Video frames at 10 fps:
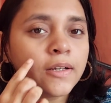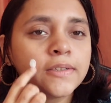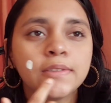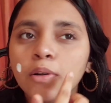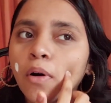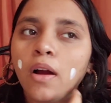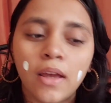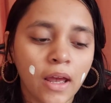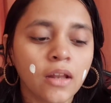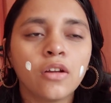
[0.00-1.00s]
So
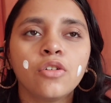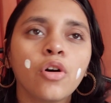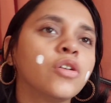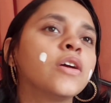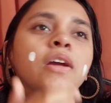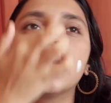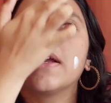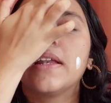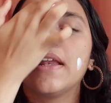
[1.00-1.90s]
again, dotting it